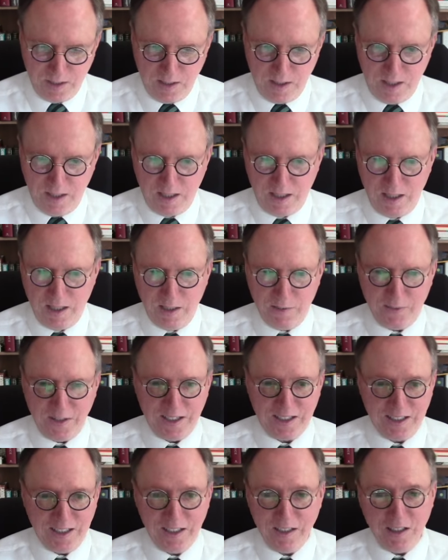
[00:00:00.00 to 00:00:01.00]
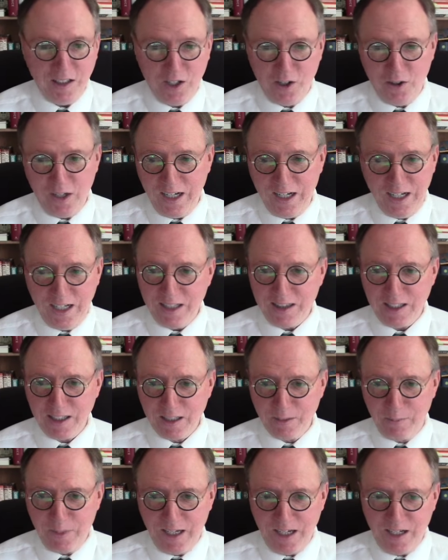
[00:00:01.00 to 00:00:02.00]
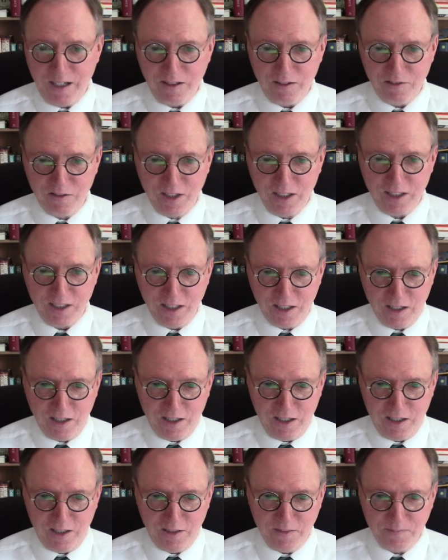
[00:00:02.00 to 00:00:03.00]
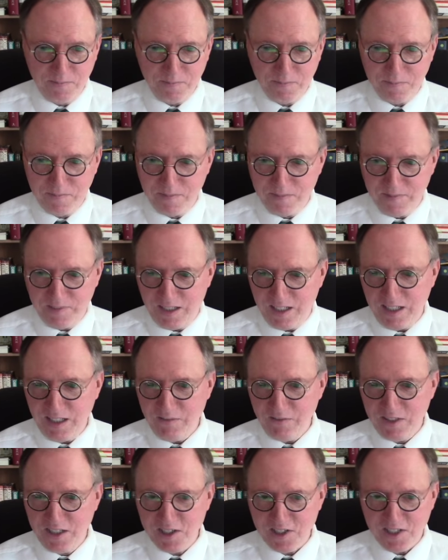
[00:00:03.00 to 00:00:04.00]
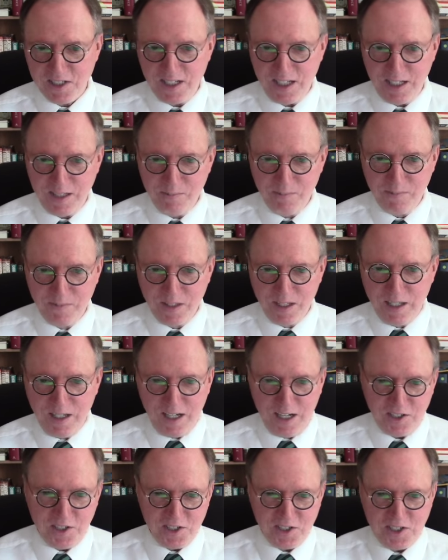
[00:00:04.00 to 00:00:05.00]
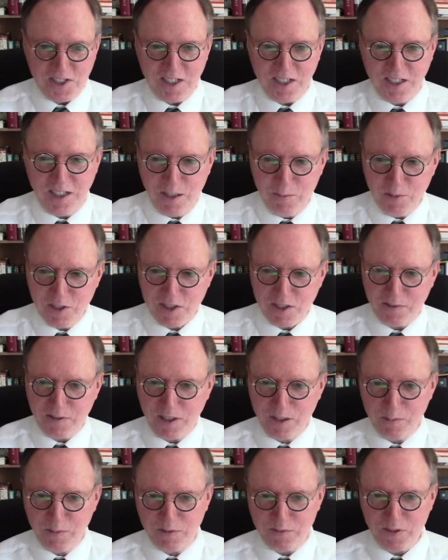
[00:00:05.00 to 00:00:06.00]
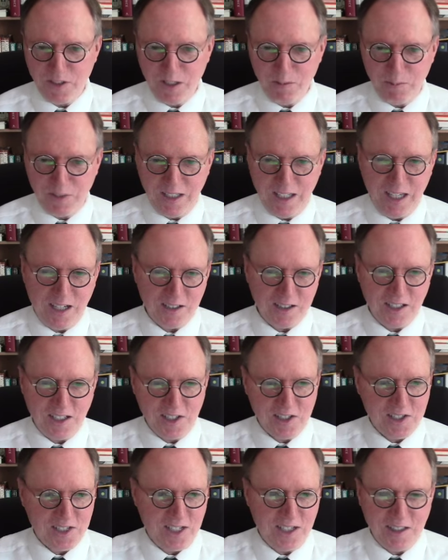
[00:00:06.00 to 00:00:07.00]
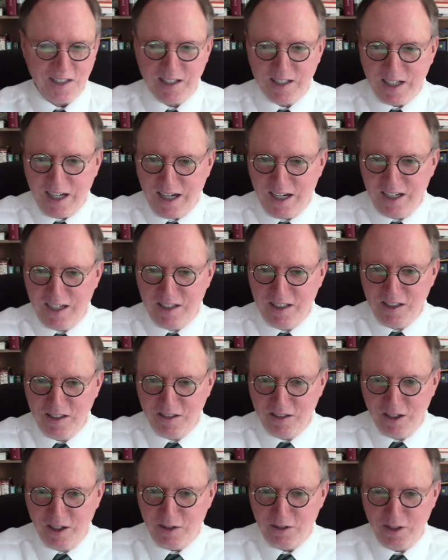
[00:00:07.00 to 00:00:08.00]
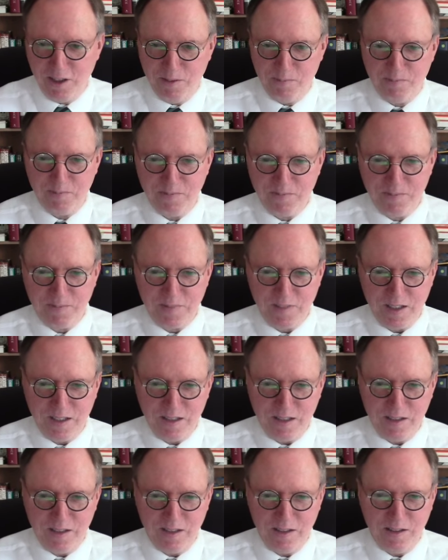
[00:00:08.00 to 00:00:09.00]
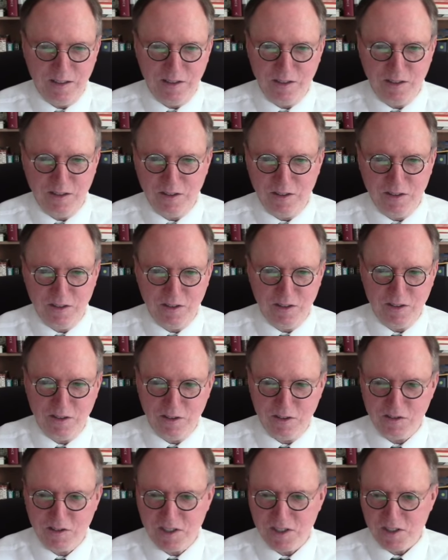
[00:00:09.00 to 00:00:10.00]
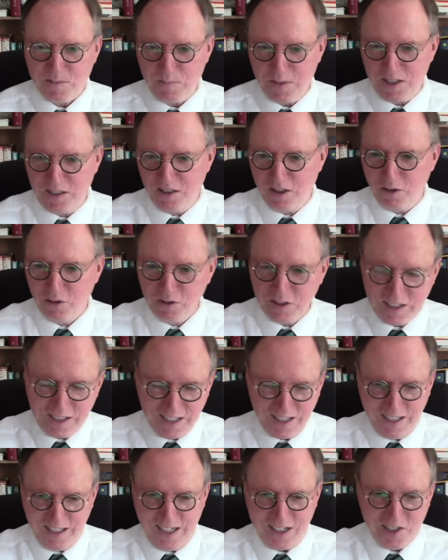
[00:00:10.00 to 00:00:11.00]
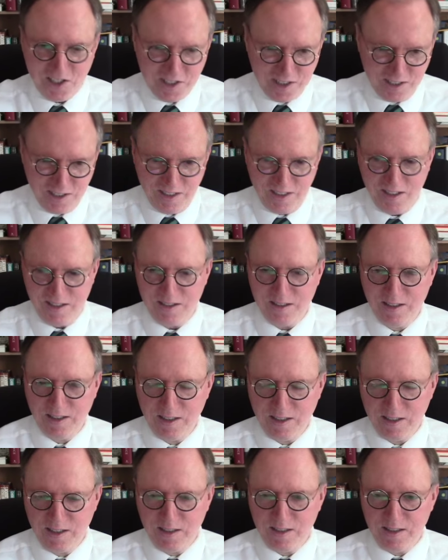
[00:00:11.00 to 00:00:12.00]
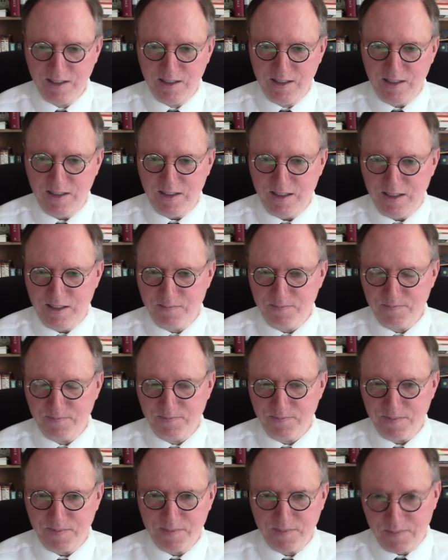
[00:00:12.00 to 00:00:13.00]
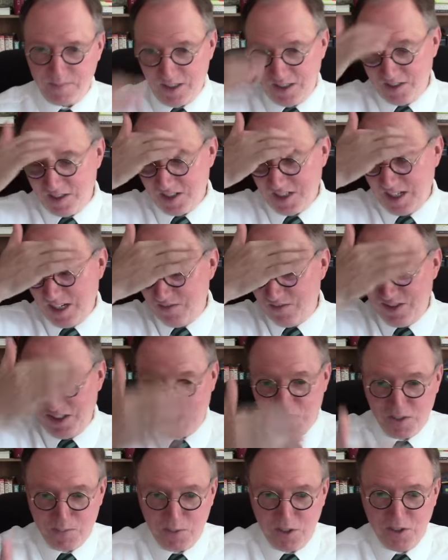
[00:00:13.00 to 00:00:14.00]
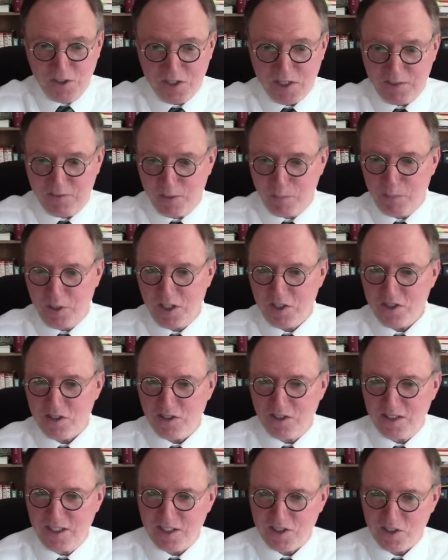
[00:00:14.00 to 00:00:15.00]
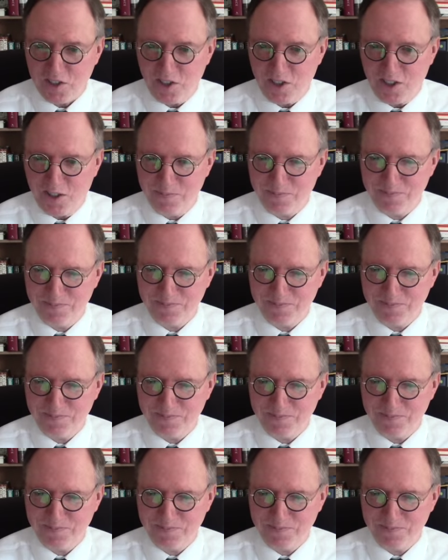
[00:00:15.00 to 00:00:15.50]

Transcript: Uh, if I didn't know anything about Rick at all, not even his name, I just see an image of him in front of me, how can I say that I know him? Uh, there, there'd just be no connection there. Um, I just have an experience of a picture, and that's all.